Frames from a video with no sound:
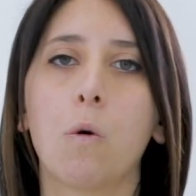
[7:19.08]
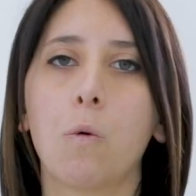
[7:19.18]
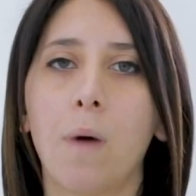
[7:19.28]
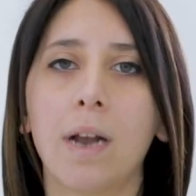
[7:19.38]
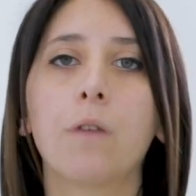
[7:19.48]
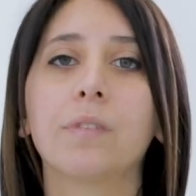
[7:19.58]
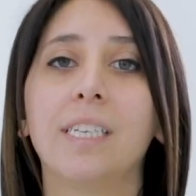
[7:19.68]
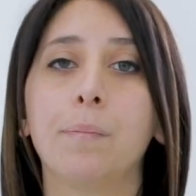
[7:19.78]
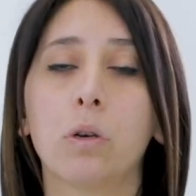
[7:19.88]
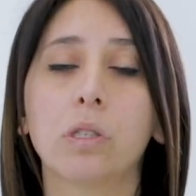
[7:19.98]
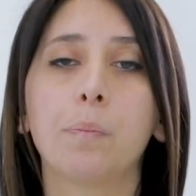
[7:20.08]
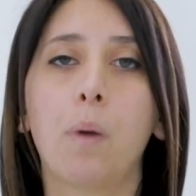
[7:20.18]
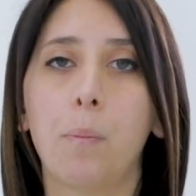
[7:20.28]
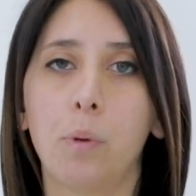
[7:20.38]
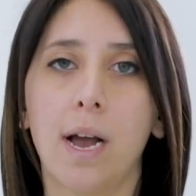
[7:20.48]
One of the most
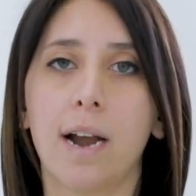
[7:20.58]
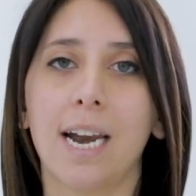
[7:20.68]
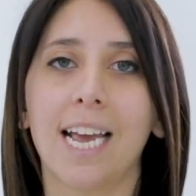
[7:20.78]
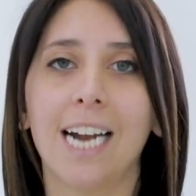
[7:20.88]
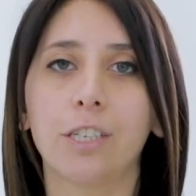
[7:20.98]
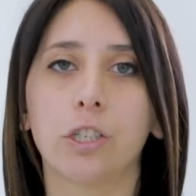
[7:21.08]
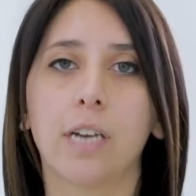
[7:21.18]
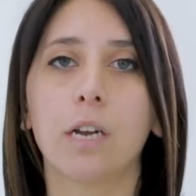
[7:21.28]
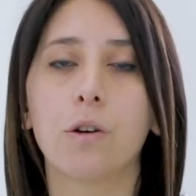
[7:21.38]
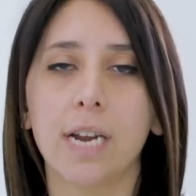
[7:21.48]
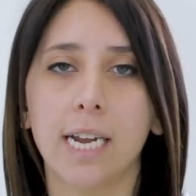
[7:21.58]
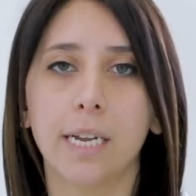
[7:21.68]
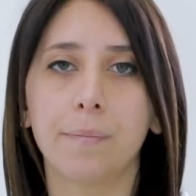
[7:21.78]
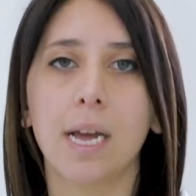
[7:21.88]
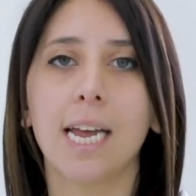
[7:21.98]
popular regression
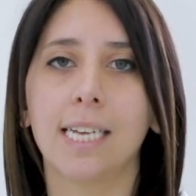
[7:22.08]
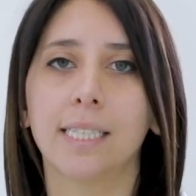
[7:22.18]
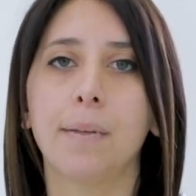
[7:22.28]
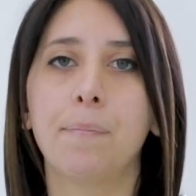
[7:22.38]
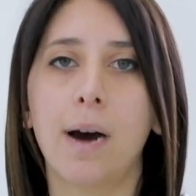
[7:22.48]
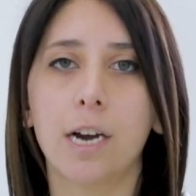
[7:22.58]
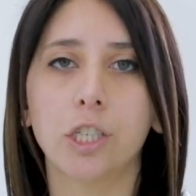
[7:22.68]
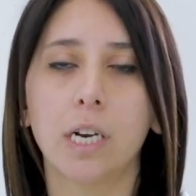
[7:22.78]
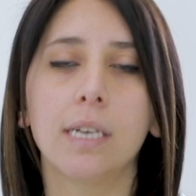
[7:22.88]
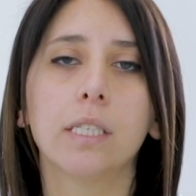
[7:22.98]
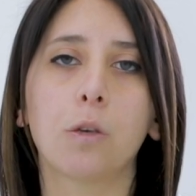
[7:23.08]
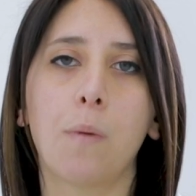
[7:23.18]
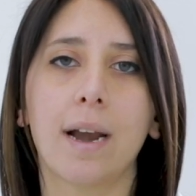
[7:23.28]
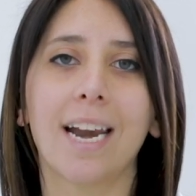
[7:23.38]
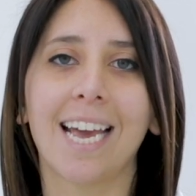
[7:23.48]
algorithms is the partially
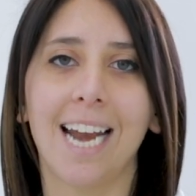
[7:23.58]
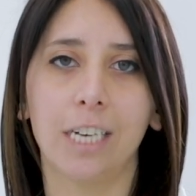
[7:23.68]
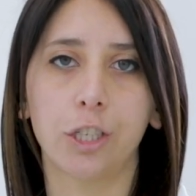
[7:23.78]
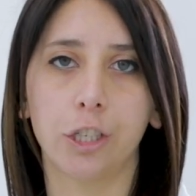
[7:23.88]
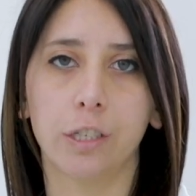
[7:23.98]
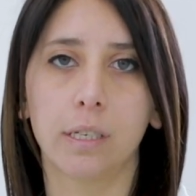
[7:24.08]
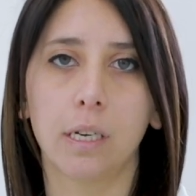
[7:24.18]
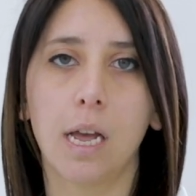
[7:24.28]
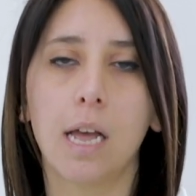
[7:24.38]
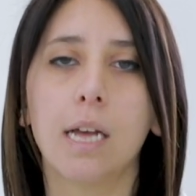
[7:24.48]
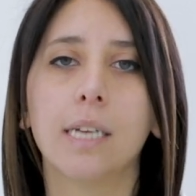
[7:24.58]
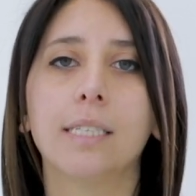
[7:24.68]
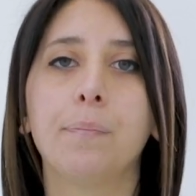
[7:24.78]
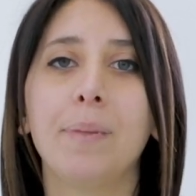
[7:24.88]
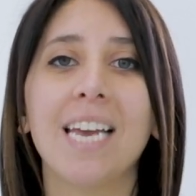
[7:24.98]
square regression.
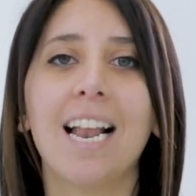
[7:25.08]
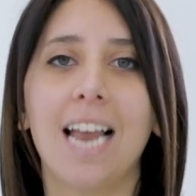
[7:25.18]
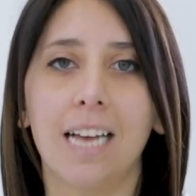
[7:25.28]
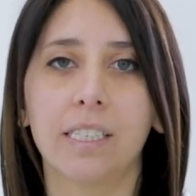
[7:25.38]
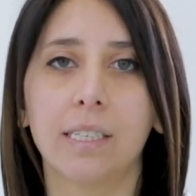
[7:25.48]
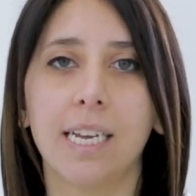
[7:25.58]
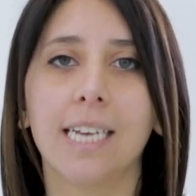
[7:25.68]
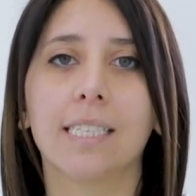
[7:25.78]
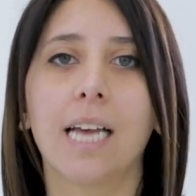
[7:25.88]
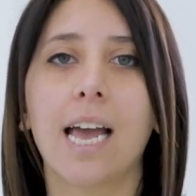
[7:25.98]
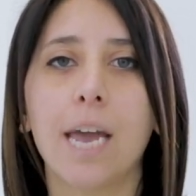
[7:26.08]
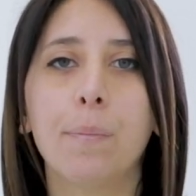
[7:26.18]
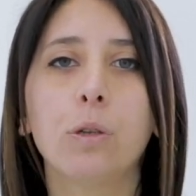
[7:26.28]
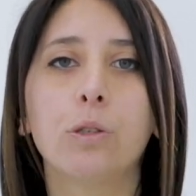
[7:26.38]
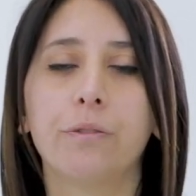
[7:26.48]
PLS is
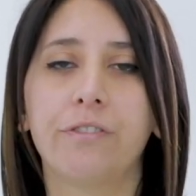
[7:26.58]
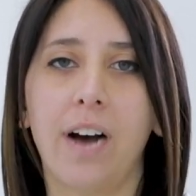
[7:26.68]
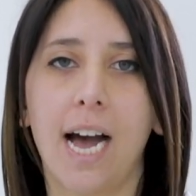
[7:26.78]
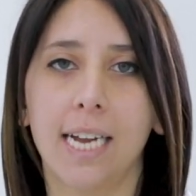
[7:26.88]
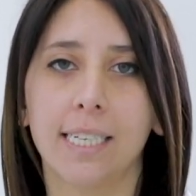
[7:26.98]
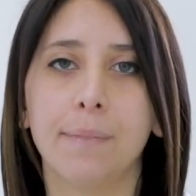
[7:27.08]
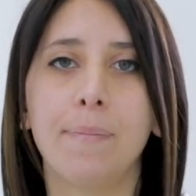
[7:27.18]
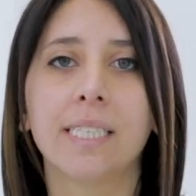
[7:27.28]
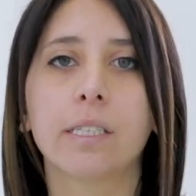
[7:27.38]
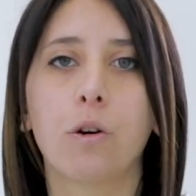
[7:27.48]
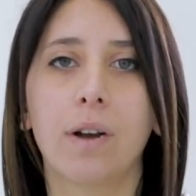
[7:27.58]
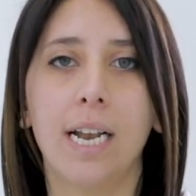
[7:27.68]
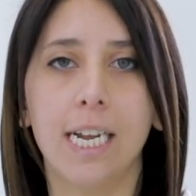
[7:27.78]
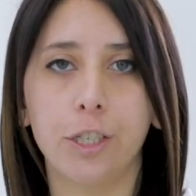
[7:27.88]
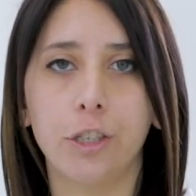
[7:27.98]
able to find the best
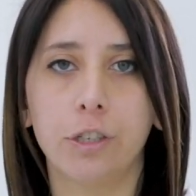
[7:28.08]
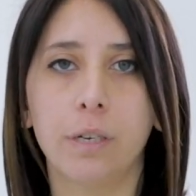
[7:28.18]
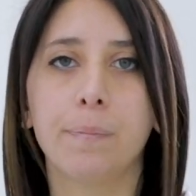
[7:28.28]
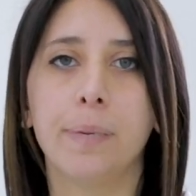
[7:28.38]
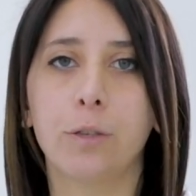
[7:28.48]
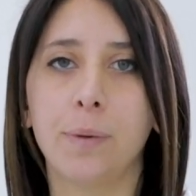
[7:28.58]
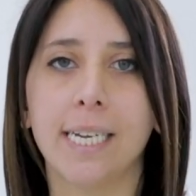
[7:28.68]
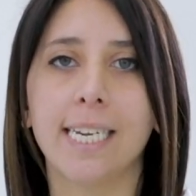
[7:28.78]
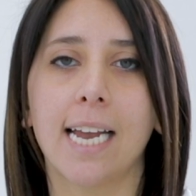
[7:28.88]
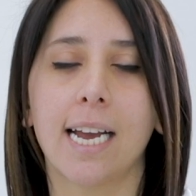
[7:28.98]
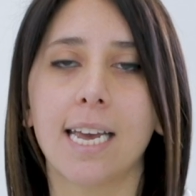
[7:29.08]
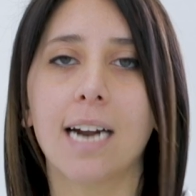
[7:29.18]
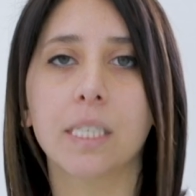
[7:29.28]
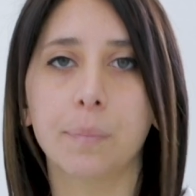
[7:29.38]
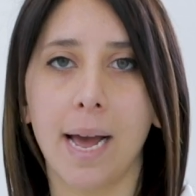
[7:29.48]
correlation between the NIR
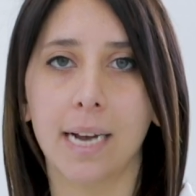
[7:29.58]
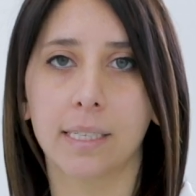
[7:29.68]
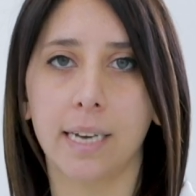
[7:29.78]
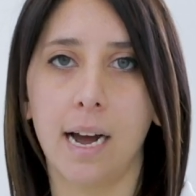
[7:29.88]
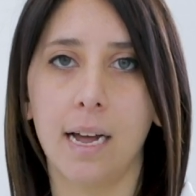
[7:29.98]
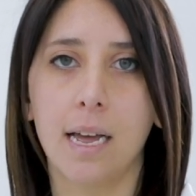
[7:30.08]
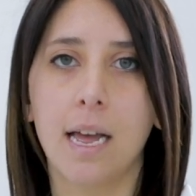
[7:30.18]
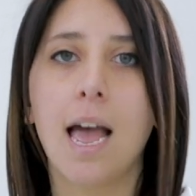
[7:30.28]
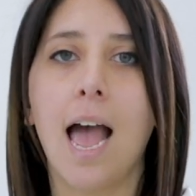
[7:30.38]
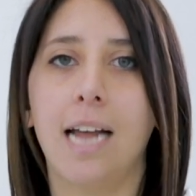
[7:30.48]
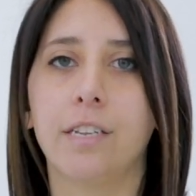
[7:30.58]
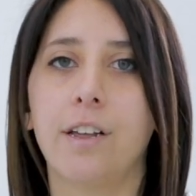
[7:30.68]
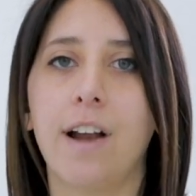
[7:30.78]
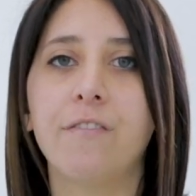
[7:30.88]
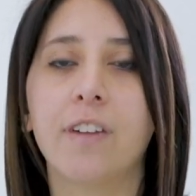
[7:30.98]
spectra and
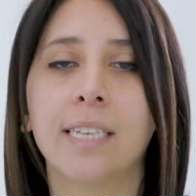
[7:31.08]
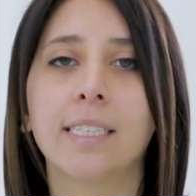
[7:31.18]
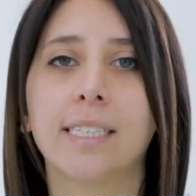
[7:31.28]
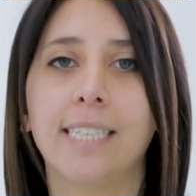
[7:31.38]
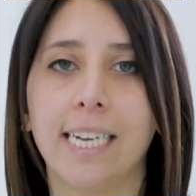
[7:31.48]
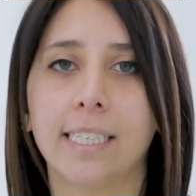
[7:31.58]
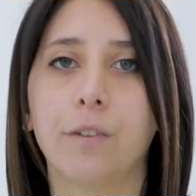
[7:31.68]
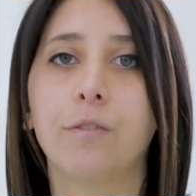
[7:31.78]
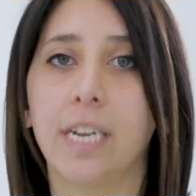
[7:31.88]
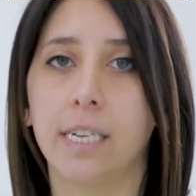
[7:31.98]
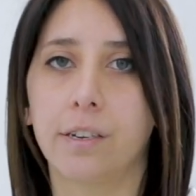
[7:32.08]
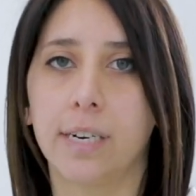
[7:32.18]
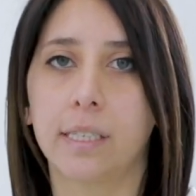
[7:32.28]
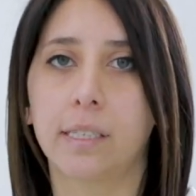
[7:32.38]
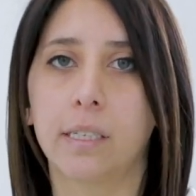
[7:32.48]
the reference data of
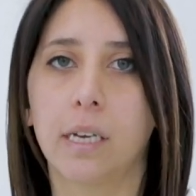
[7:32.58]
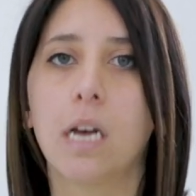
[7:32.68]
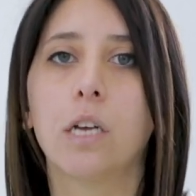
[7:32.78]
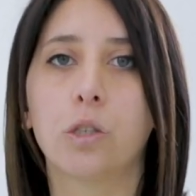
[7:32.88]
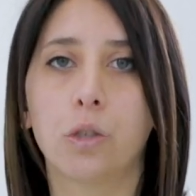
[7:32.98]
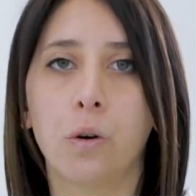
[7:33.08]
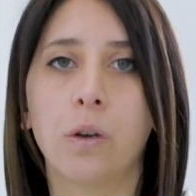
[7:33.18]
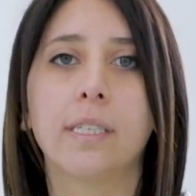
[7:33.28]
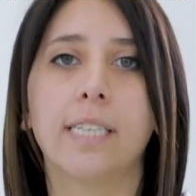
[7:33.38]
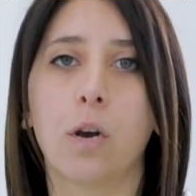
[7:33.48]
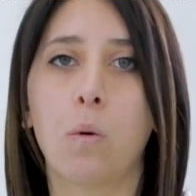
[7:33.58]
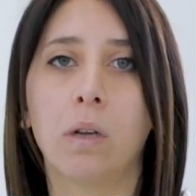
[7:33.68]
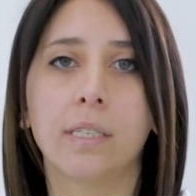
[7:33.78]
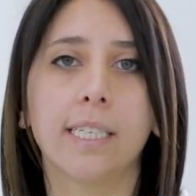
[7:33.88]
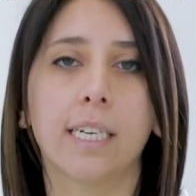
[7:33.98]
interest, so the
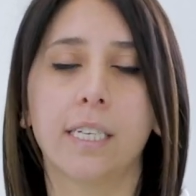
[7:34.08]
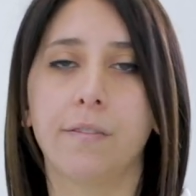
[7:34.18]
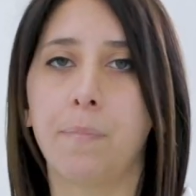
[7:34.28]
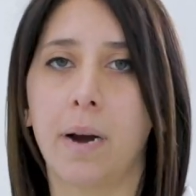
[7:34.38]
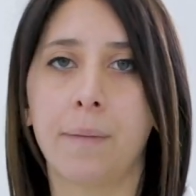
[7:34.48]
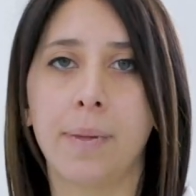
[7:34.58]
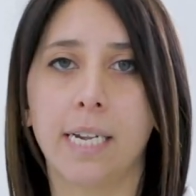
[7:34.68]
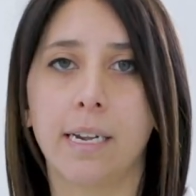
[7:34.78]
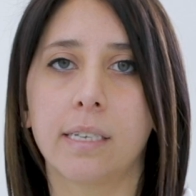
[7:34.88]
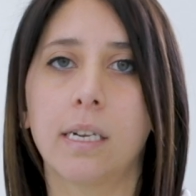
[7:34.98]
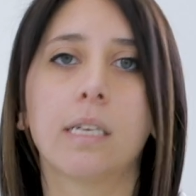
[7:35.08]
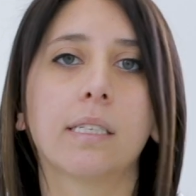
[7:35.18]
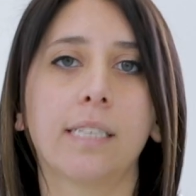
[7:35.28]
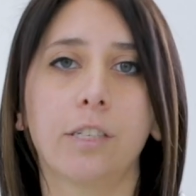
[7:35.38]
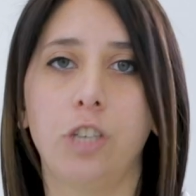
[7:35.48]
quantitative parameters
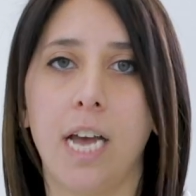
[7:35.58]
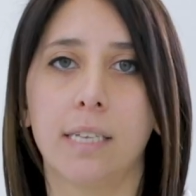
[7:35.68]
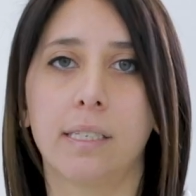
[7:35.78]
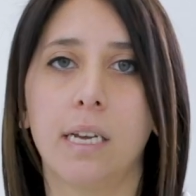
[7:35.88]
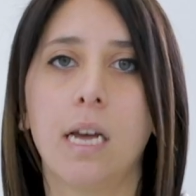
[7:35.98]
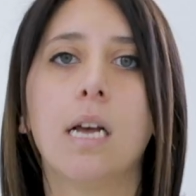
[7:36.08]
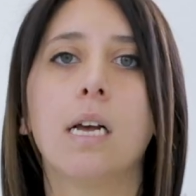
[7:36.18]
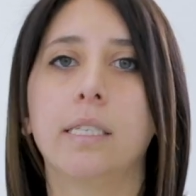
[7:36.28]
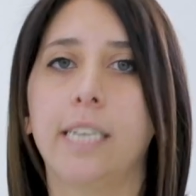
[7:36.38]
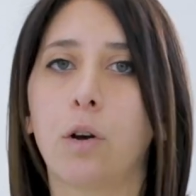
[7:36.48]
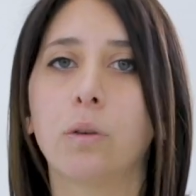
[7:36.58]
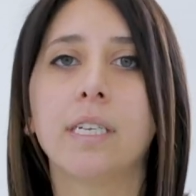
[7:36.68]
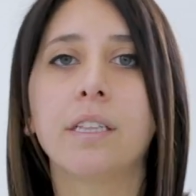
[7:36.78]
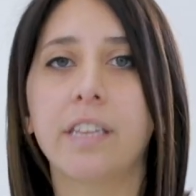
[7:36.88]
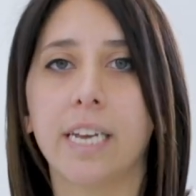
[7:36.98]
such as the
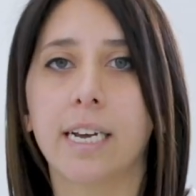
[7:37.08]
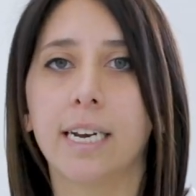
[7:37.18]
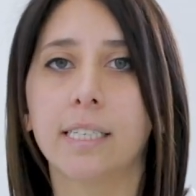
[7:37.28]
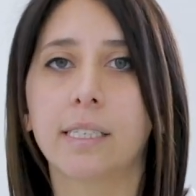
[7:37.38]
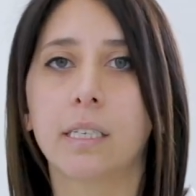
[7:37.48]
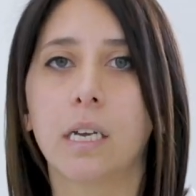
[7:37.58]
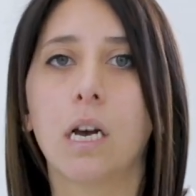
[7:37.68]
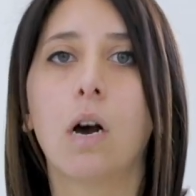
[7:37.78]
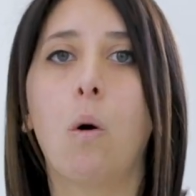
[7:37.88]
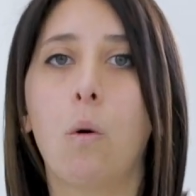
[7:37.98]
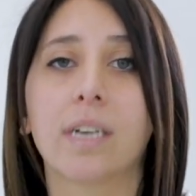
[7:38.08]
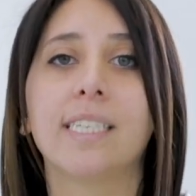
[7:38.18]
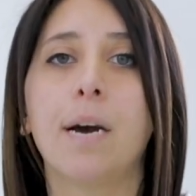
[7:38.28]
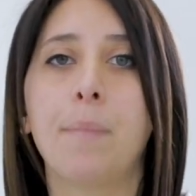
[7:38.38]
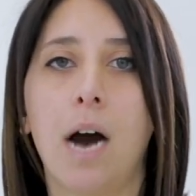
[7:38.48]
coating thickness or
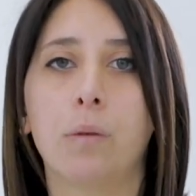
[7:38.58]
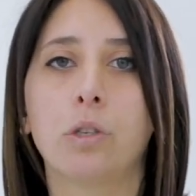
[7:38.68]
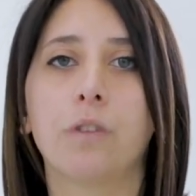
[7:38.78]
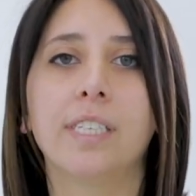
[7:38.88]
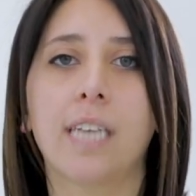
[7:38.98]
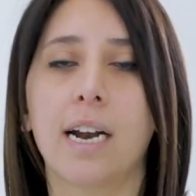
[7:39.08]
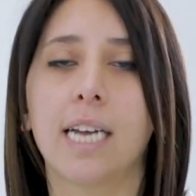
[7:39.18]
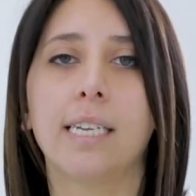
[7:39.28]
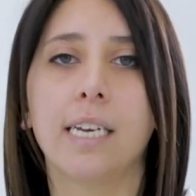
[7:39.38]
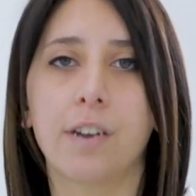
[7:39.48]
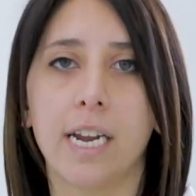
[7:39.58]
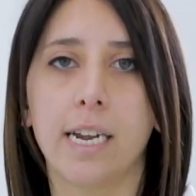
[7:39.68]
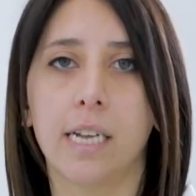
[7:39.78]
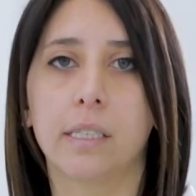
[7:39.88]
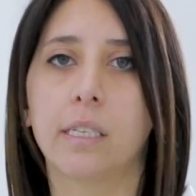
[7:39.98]
the amount of a target
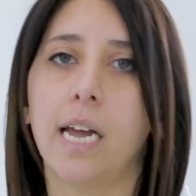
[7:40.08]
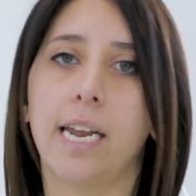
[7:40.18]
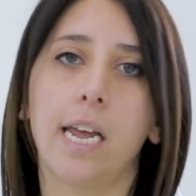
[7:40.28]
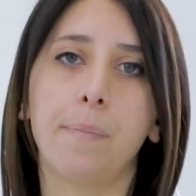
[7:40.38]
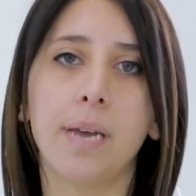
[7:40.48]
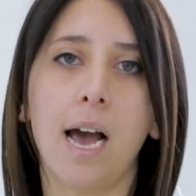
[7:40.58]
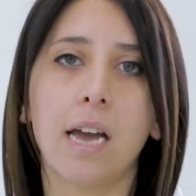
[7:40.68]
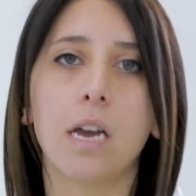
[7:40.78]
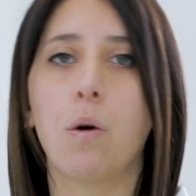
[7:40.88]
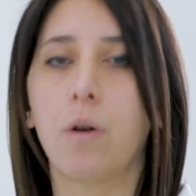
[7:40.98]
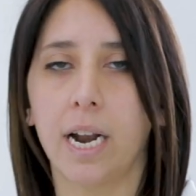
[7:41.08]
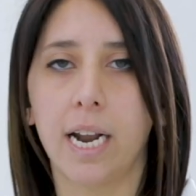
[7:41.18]
ingredient, an API or an